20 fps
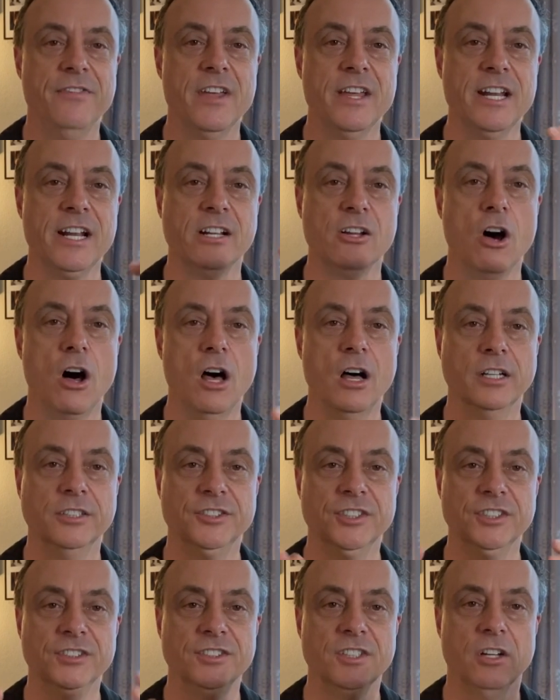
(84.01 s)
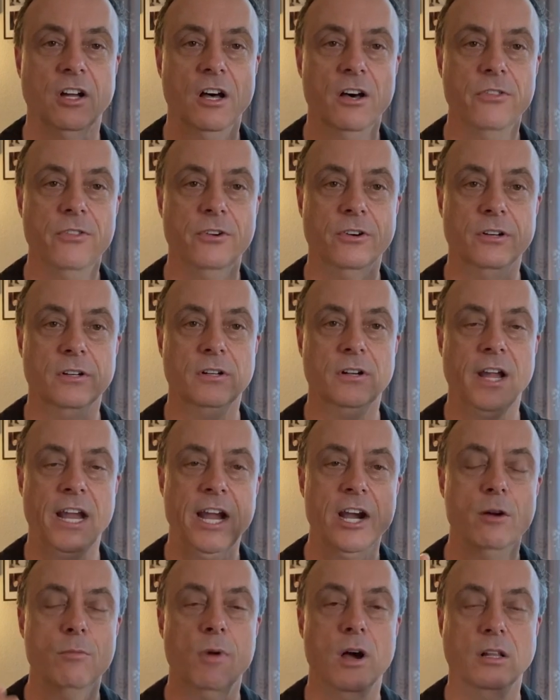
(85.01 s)
and then it causes
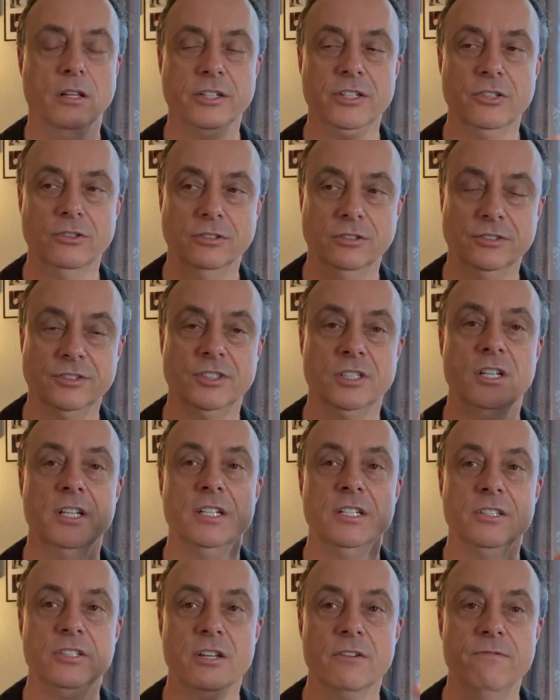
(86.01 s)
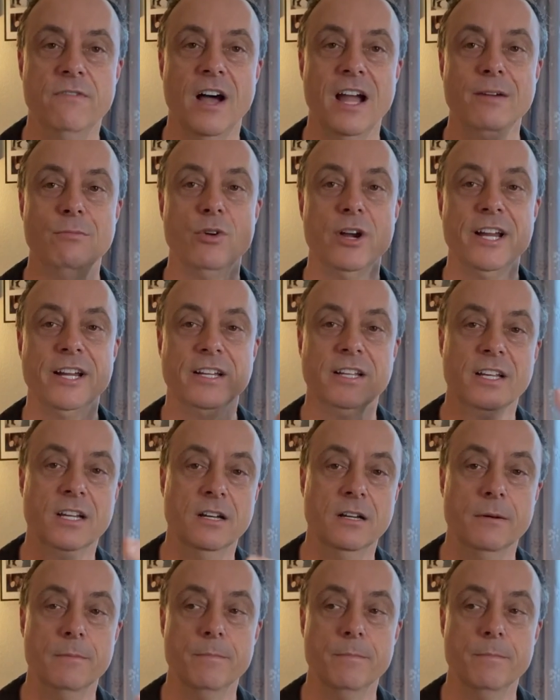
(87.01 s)
other air molecules to vibrate